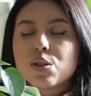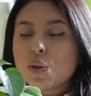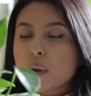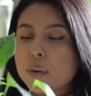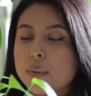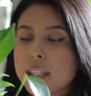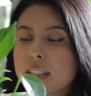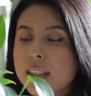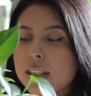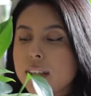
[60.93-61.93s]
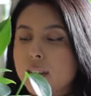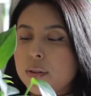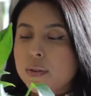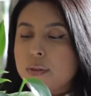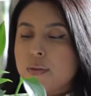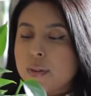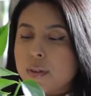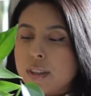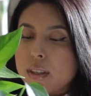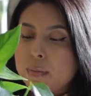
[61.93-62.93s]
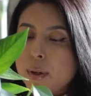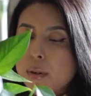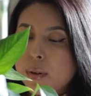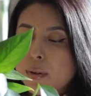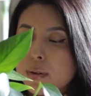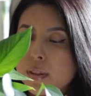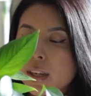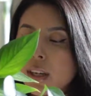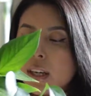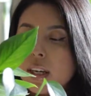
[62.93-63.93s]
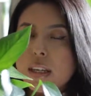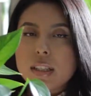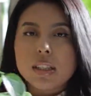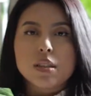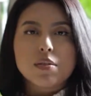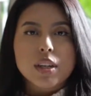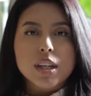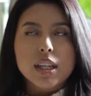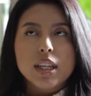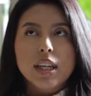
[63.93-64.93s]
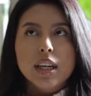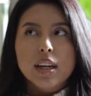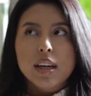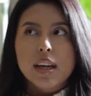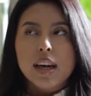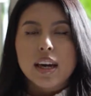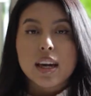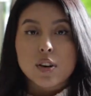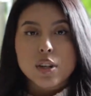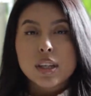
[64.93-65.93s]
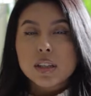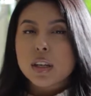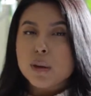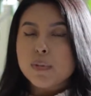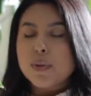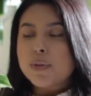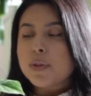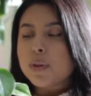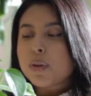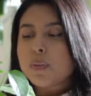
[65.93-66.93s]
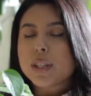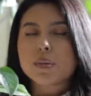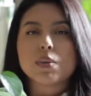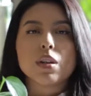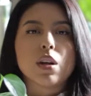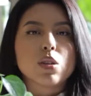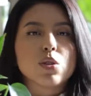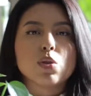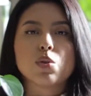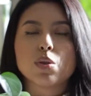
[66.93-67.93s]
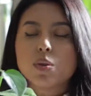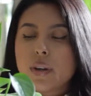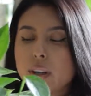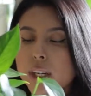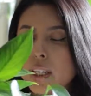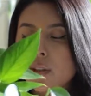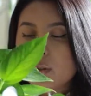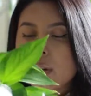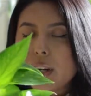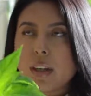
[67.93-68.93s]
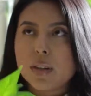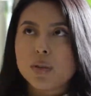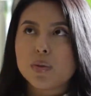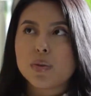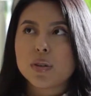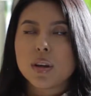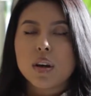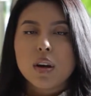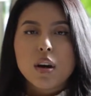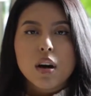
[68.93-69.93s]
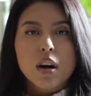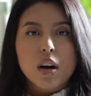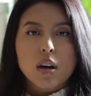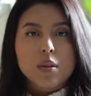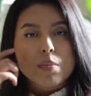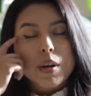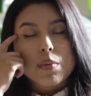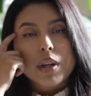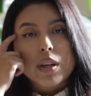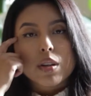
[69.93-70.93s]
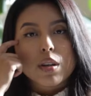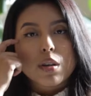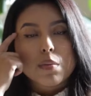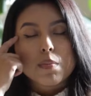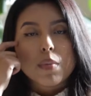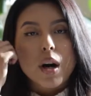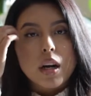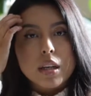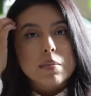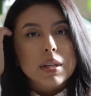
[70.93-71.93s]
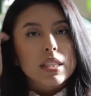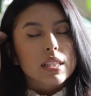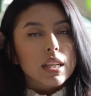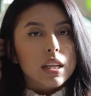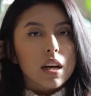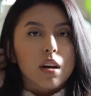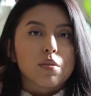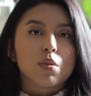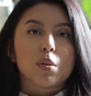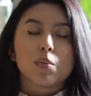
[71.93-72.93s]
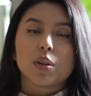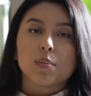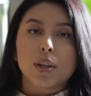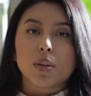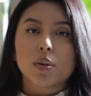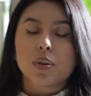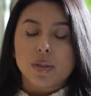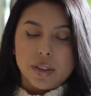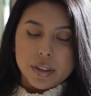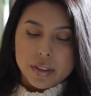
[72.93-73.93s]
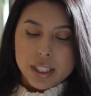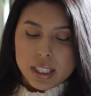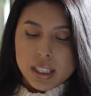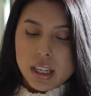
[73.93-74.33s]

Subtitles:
soil mix that I used for this pothos is a very airy type of soil mix, but not too airy. So I use my regular potting mix that I got from one of my local nurseries,